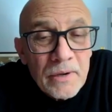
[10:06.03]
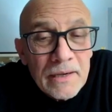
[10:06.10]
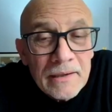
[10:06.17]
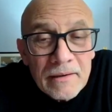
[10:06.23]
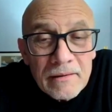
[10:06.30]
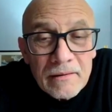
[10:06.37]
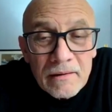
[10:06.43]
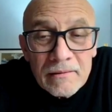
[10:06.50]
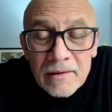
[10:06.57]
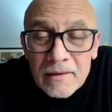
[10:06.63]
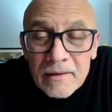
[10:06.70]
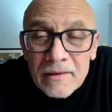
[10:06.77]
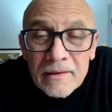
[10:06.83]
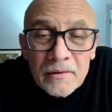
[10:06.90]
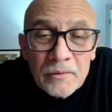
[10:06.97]
right?
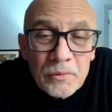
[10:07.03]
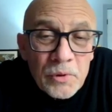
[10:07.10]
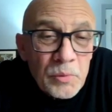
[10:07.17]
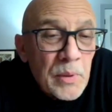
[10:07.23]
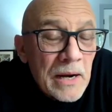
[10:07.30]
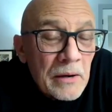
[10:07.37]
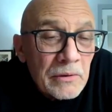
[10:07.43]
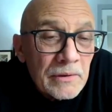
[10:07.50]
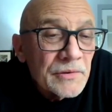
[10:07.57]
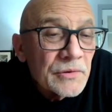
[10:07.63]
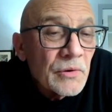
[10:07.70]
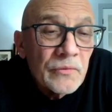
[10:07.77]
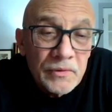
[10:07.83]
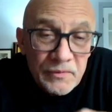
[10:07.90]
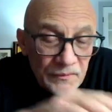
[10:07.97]
We were powerless over